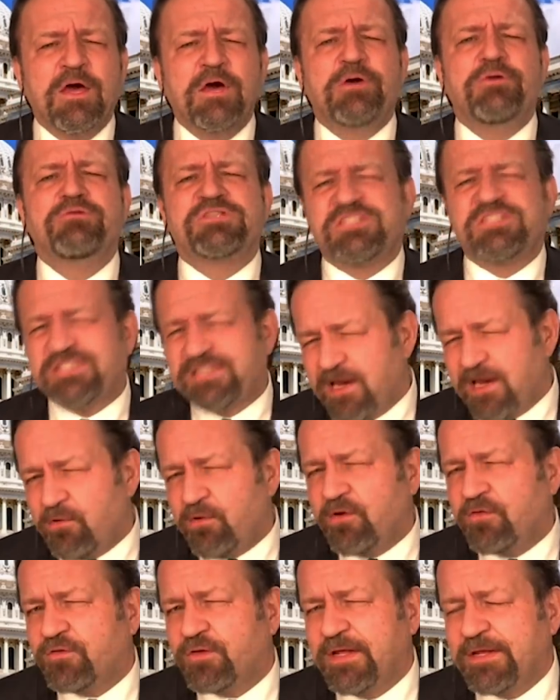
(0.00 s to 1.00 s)
who's
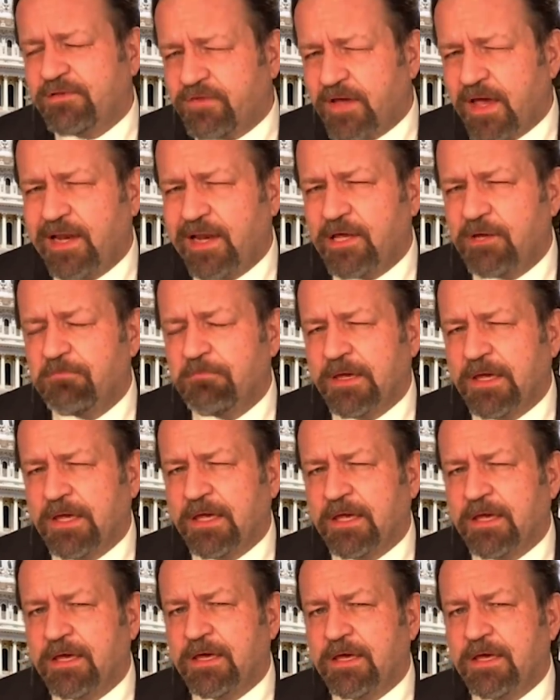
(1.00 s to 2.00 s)
seriously telling
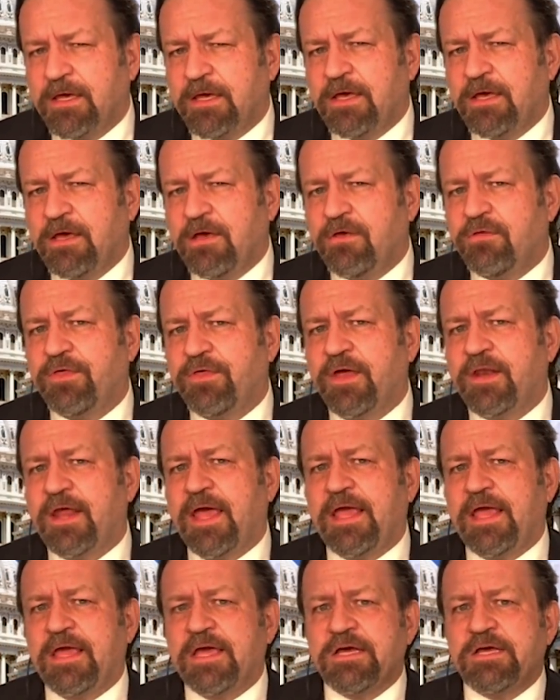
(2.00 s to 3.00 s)
me that
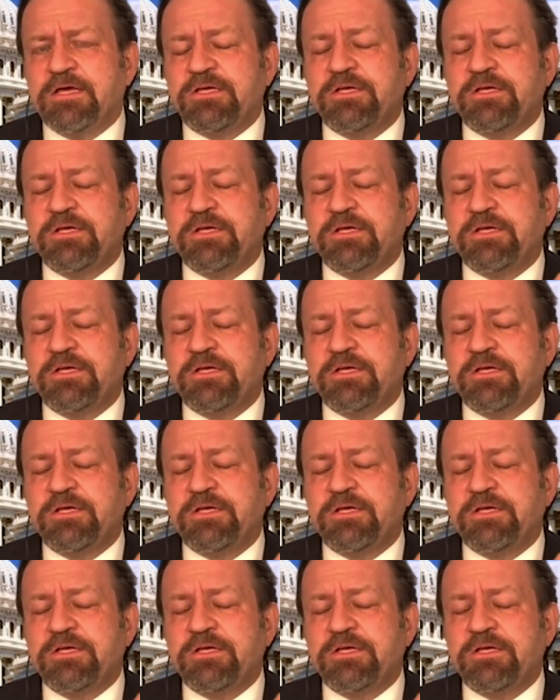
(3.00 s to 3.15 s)
a